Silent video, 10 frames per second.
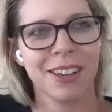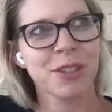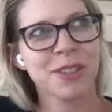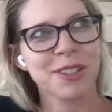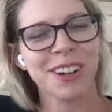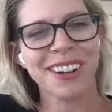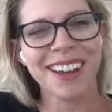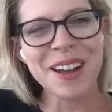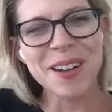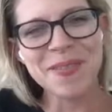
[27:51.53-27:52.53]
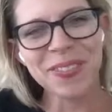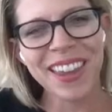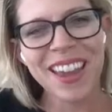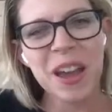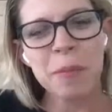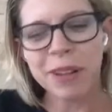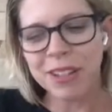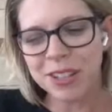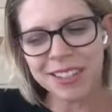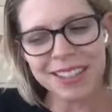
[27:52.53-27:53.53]
I should start.
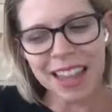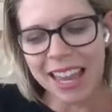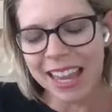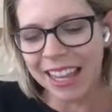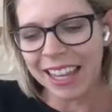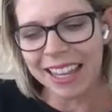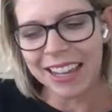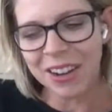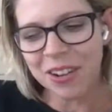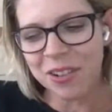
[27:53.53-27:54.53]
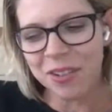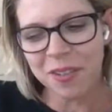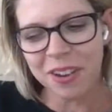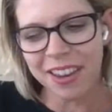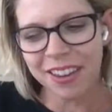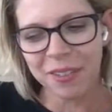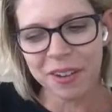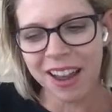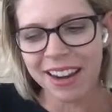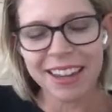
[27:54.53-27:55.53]
But just like,
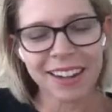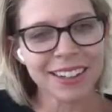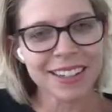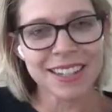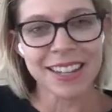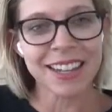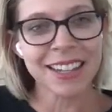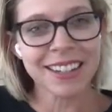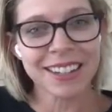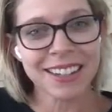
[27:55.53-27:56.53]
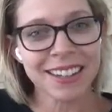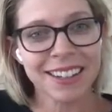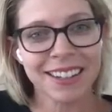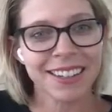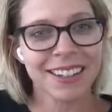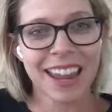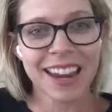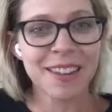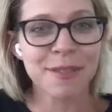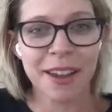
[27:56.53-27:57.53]
we're not guaranteed
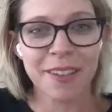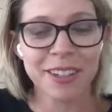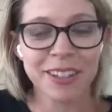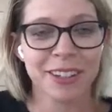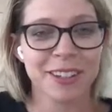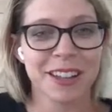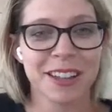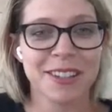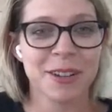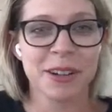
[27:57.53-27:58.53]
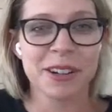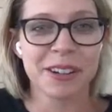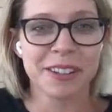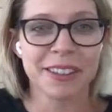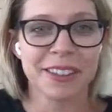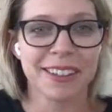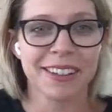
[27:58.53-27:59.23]
85 years on this earth.